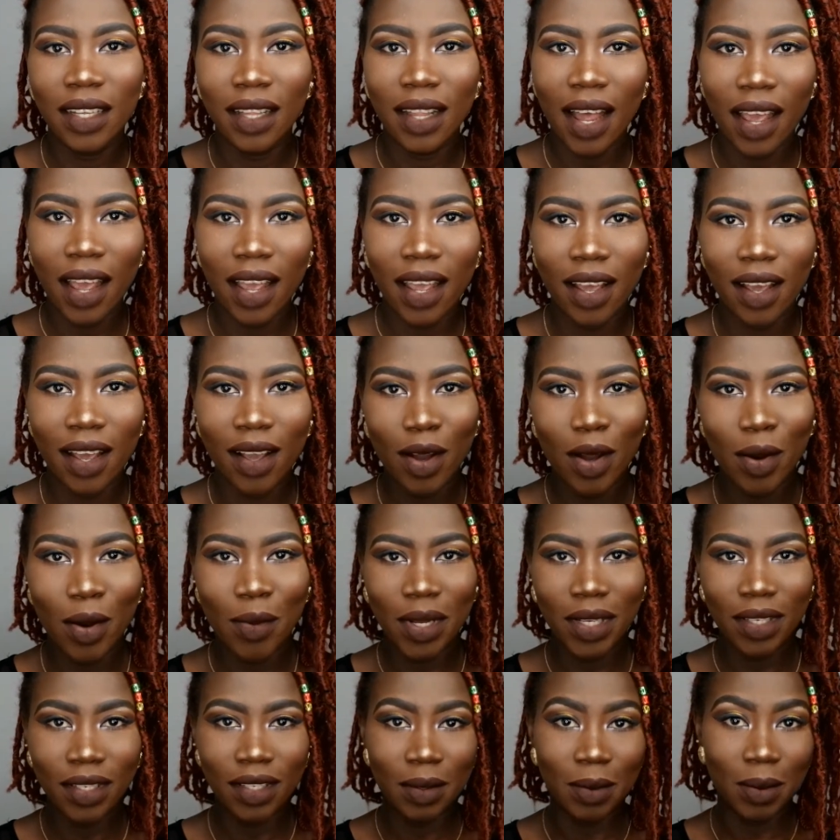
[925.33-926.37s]
to like,
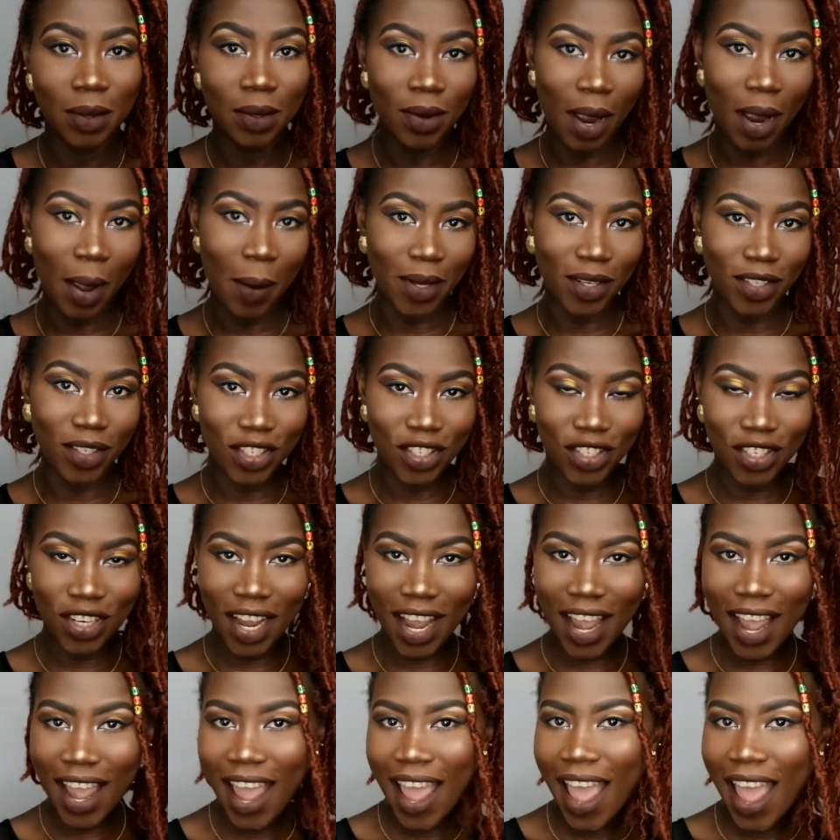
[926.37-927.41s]
comment, subscribe and
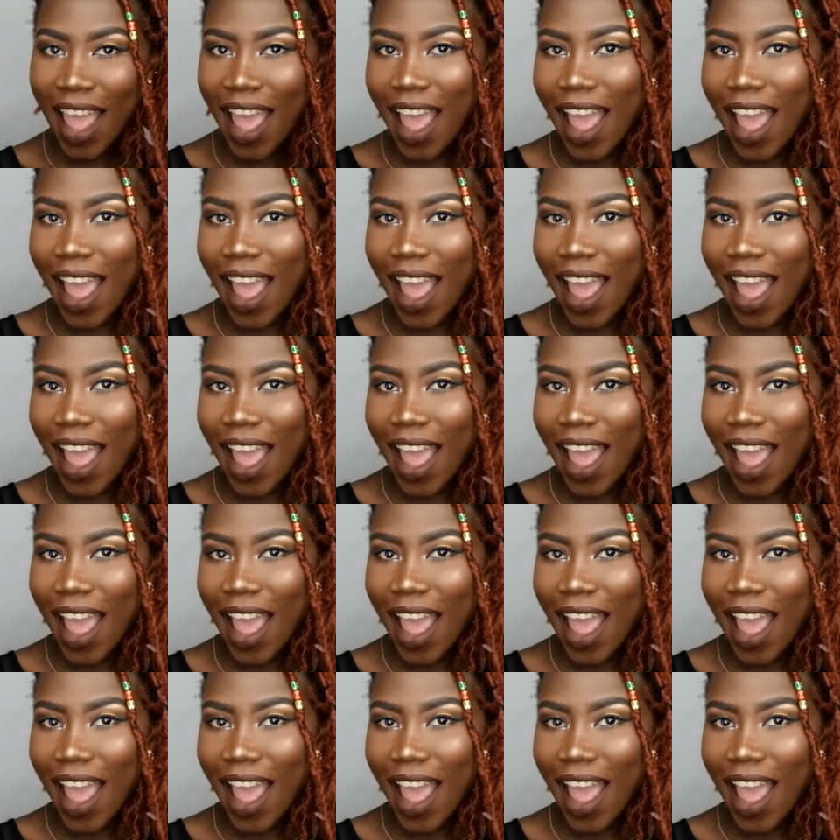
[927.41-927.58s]
share,